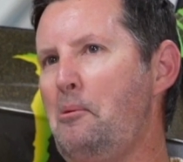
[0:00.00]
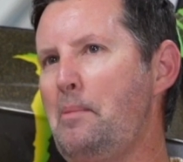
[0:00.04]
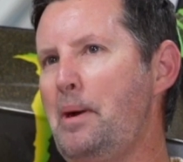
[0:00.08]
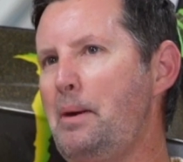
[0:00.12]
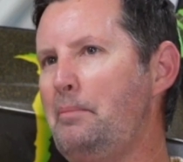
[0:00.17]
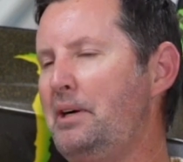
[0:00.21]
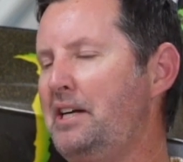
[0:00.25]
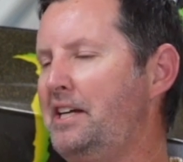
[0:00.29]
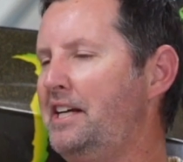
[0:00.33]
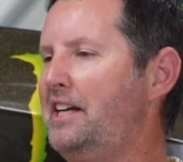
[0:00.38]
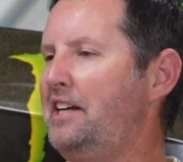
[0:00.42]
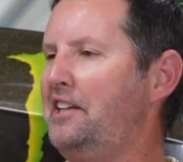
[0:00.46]

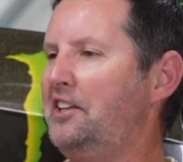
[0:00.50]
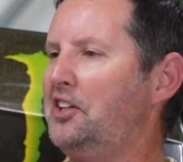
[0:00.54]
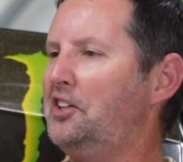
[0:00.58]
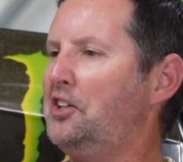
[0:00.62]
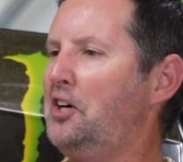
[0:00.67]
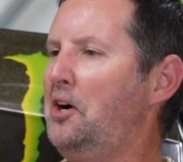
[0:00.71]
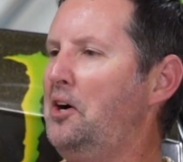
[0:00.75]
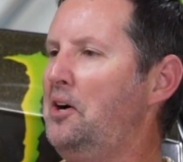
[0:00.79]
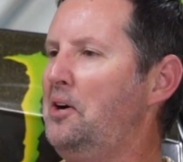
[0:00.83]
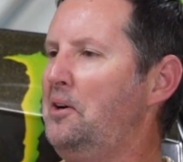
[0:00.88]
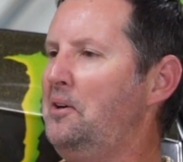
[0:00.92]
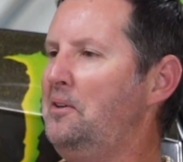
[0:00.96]
remember getting the
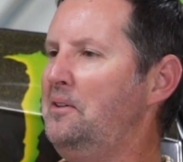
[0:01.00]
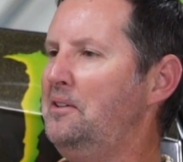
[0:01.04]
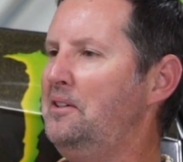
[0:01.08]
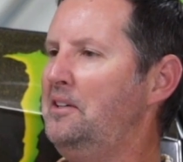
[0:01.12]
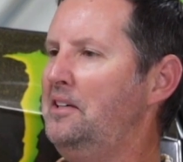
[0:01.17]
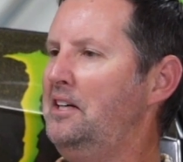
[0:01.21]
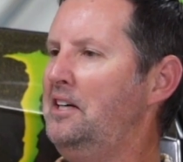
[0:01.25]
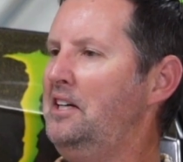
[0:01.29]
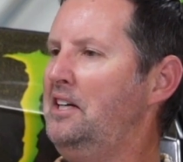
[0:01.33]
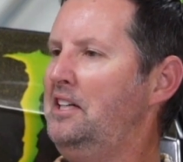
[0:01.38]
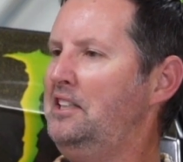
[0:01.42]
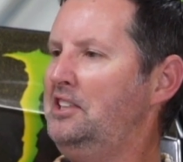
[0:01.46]
call
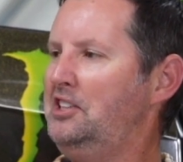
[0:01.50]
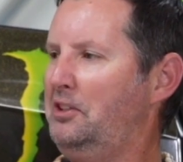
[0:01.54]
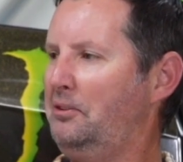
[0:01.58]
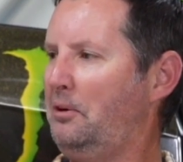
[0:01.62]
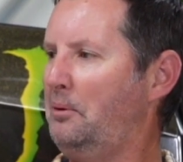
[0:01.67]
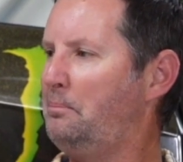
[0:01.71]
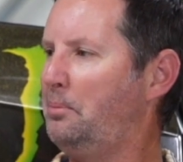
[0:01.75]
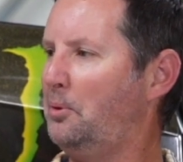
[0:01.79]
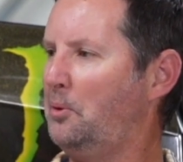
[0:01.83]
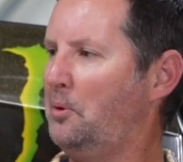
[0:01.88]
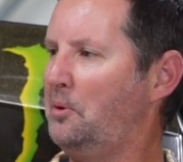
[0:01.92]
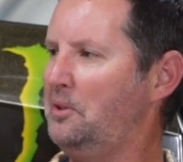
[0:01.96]
to
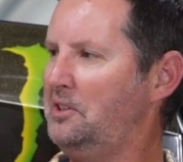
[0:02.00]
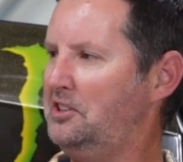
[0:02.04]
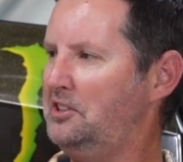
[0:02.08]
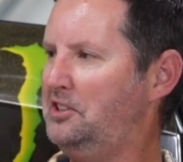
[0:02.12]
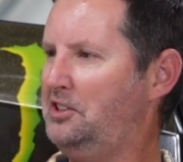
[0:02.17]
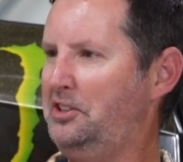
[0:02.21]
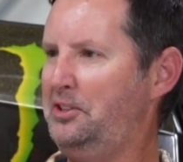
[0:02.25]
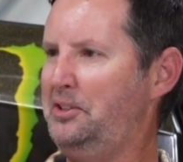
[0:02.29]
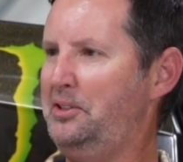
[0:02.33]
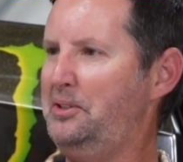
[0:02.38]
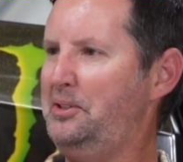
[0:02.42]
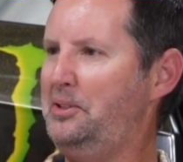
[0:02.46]
report
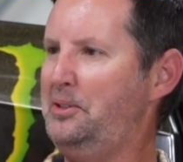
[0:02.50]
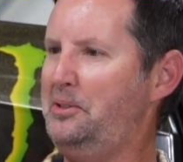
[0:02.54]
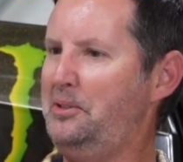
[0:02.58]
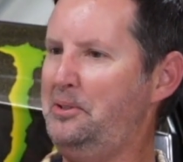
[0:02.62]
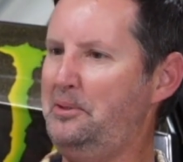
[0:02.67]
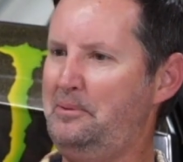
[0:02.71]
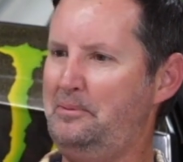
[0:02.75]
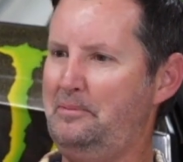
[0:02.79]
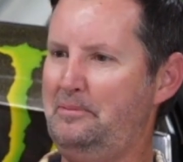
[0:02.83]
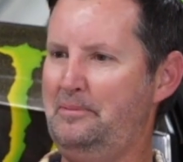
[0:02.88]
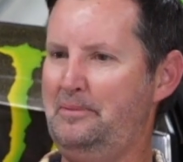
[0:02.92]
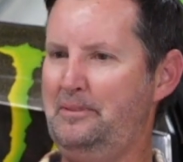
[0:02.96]

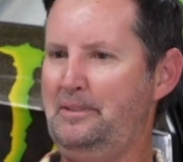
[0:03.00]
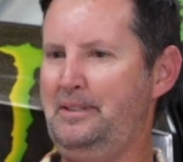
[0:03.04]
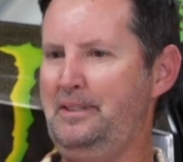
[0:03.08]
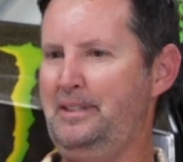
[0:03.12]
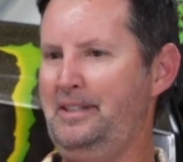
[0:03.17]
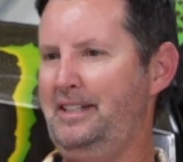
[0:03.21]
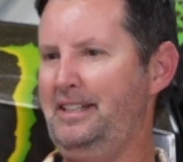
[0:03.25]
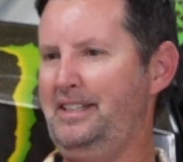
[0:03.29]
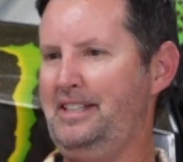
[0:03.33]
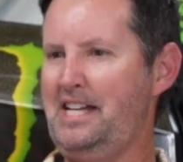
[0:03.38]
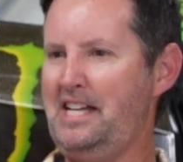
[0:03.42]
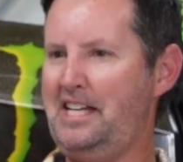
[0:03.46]
to,
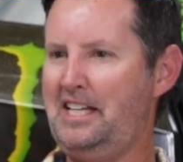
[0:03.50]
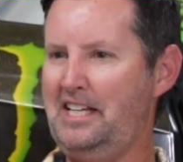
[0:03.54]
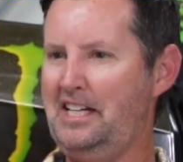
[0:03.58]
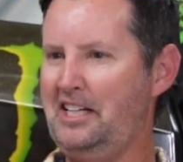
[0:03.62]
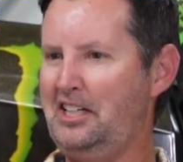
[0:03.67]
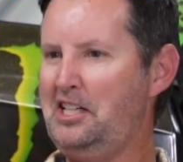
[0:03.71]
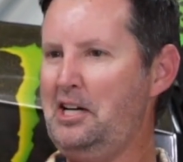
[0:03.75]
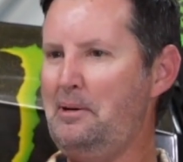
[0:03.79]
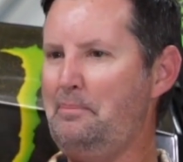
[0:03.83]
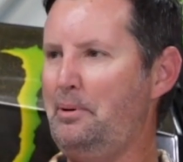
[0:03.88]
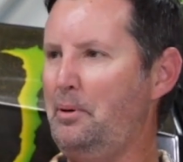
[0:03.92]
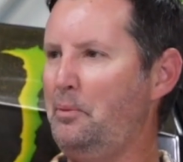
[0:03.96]
like in
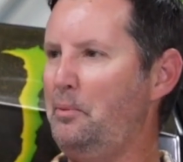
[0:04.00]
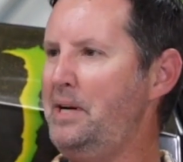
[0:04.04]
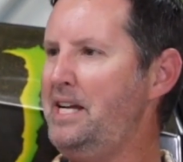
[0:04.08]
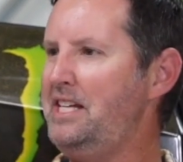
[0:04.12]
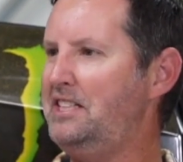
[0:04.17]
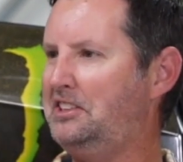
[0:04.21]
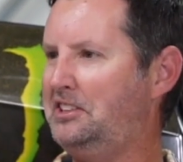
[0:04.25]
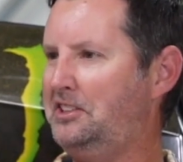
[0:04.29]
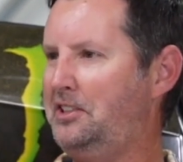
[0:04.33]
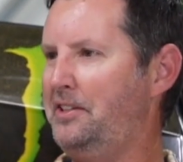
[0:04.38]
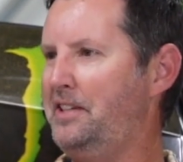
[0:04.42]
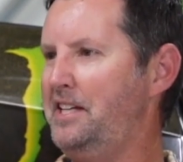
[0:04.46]
a couple
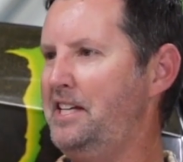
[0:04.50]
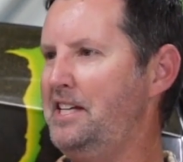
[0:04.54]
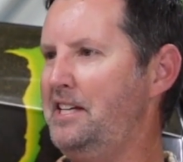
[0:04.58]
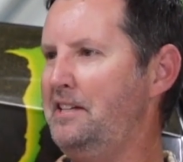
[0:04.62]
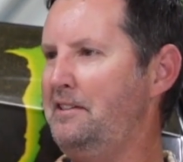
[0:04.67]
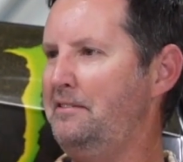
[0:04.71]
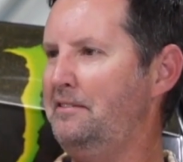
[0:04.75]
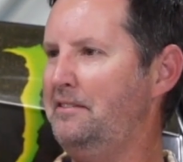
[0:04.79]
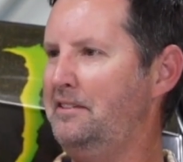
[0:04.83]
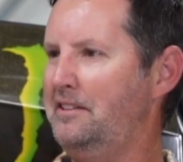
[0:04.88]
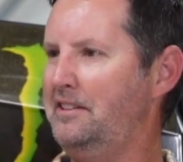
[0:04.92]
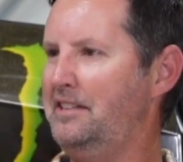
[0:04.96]
weeks, to
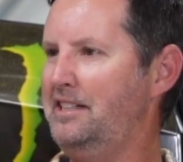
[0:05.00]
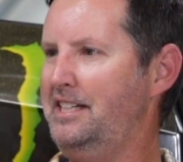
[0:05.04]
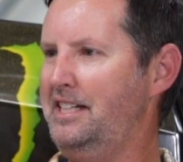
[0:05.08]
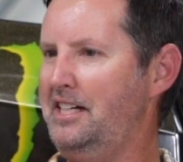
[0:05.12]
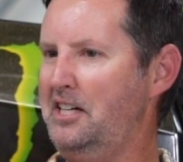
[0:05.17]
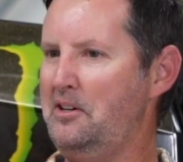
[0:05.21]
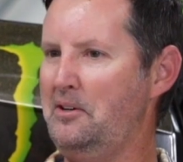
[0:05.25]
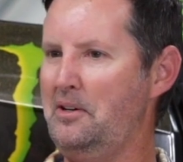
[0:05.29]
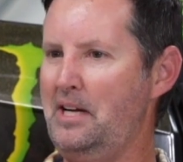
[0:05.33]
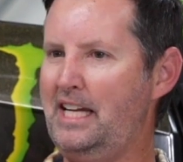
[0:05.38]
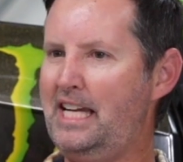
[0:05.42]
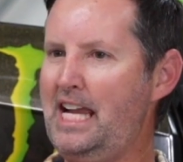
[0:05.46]
the you
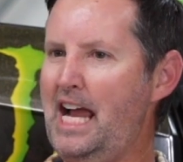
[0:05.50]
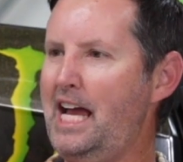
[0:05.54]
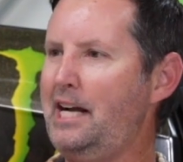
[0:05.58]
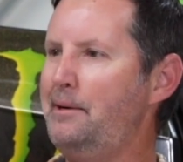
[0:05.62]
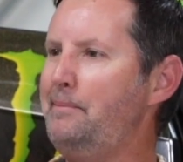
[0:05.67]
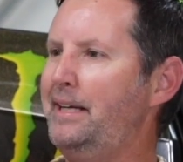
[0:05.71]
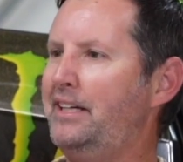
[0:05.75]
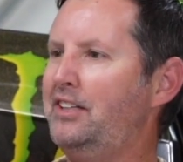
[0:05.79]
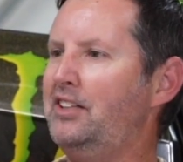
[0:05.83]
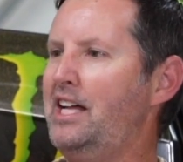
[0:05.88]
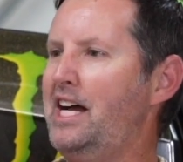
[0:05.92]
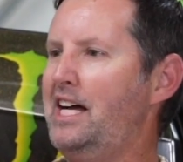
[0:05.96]
know
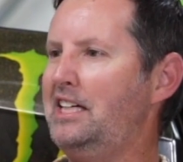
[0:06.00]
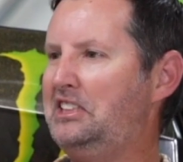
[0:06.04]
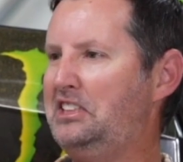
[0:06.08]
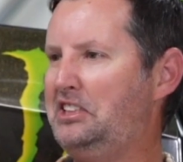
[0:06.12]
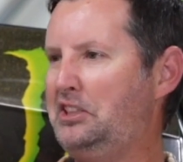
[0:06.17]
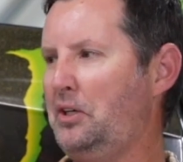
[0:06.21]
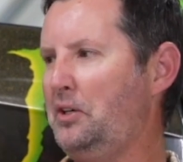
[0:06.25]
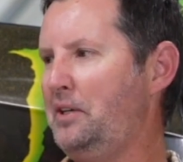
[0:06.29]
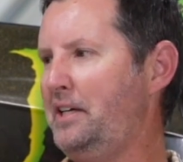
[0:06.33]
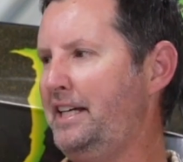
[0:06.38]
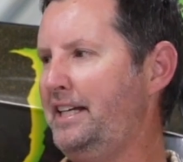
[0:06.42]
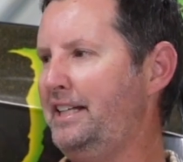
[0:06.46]
academy class
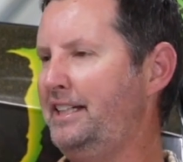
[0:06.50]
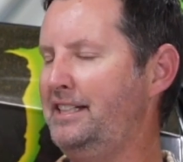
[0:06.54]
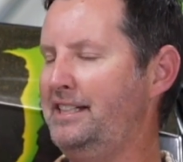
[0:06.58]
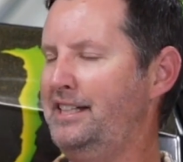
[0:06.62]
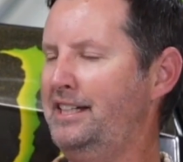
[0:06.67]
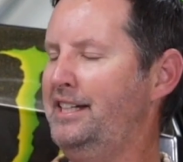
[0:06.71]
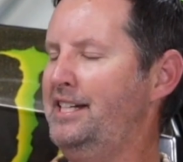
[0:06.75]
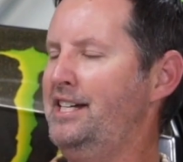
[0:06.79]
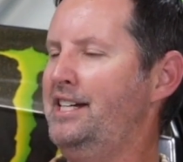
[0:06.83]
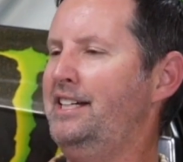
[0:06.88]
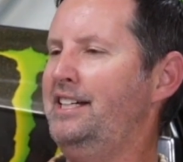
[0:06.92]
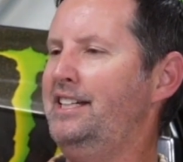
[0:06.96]
starting,
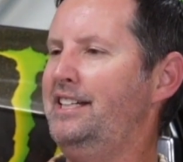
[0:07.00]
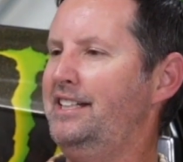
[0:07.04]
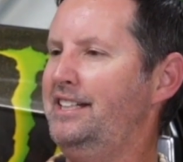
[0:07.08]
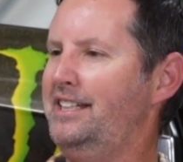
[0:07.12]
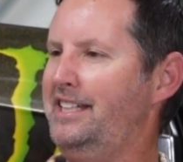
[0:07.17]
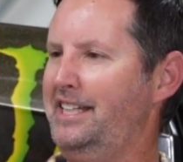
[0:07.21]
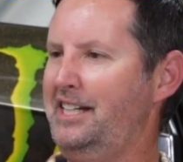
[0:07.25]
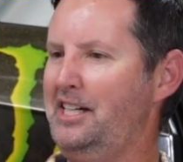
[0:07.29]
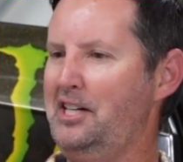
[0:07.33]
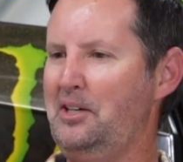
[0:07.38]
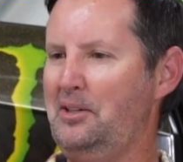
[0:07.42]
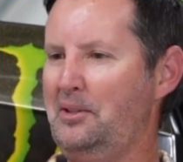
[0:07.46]

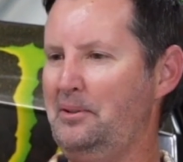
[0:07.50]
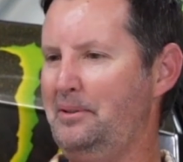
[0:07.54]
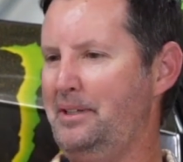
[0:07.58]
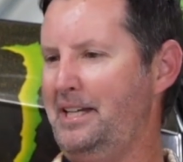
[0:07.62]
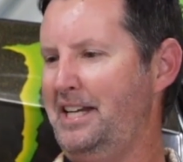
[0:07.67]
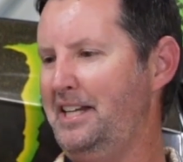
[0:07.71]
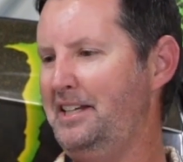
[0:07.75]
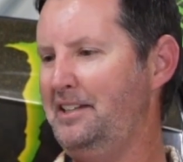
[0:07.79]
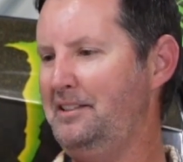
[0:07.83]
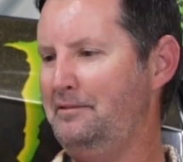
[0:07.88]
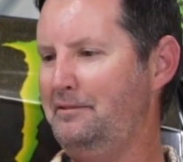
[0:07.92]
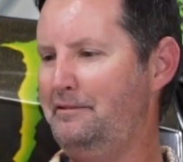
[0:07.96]
you know,
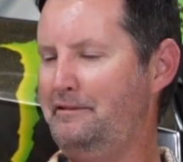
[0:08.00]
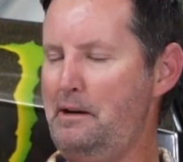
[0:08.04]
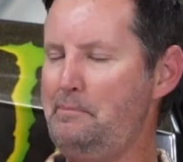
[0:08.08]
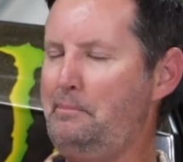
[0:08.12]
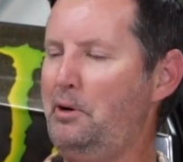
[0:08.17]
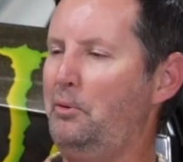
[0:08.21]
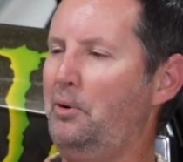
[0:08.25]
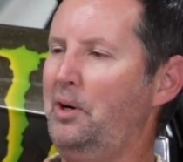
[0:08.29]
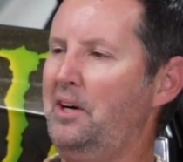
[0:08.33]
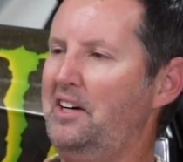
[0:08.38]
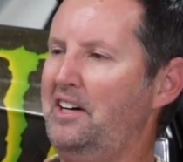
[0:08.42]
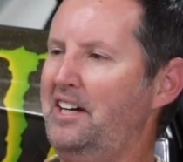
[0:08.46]
in
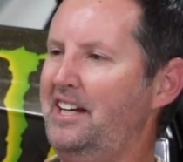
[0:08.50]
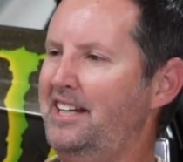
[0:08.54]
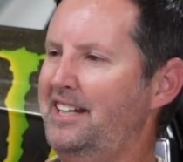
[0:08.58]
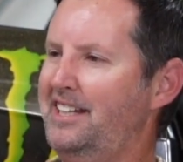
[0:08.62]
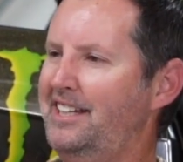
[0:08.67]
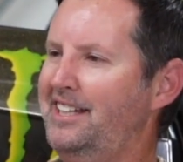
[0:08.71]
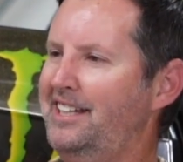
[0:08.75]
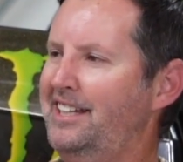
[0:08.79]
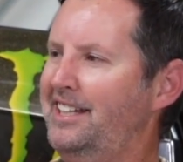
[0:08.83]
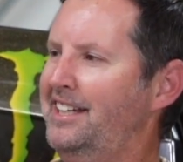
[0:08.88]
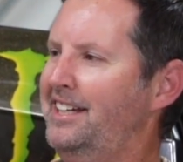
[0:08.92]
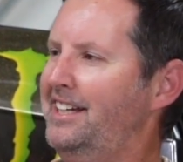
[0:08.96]
February.
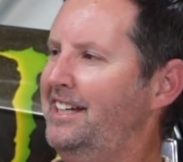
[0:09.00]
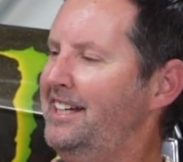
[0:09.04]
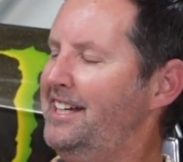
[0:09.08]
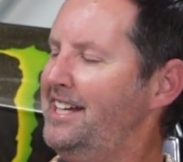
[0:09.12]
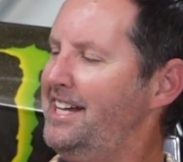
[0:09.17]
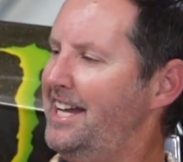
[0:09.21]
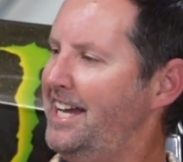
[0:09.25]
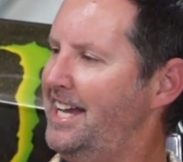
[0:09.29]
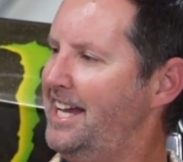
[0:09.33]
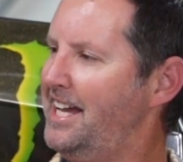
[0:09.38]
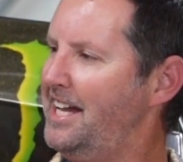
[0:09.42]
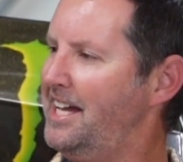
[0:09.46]
Mm-hmm.
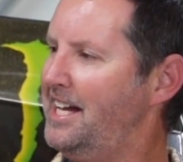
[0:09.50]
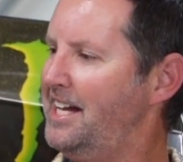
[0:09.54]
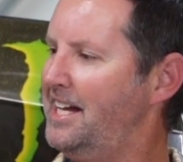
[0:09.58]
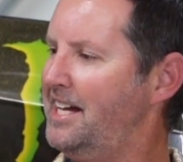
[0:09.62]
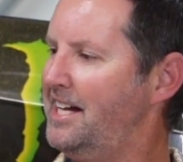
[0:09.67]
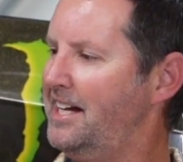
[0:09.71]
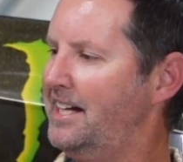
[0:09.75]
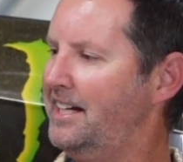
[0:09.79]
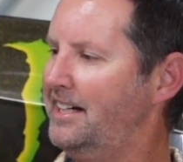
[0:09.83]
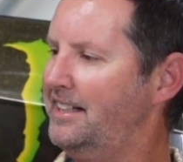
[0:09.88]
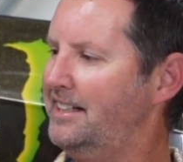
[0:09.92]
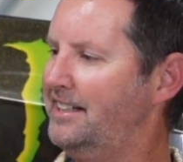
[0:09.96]

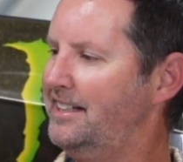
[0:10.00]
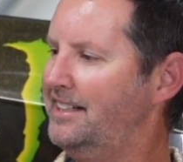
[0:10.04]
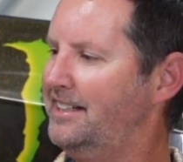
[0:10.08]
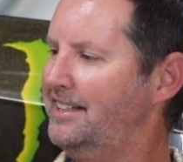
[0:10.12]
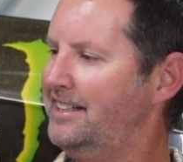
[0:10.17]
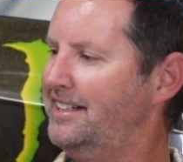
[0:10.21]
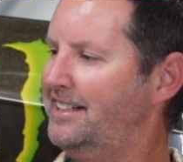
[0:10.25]
And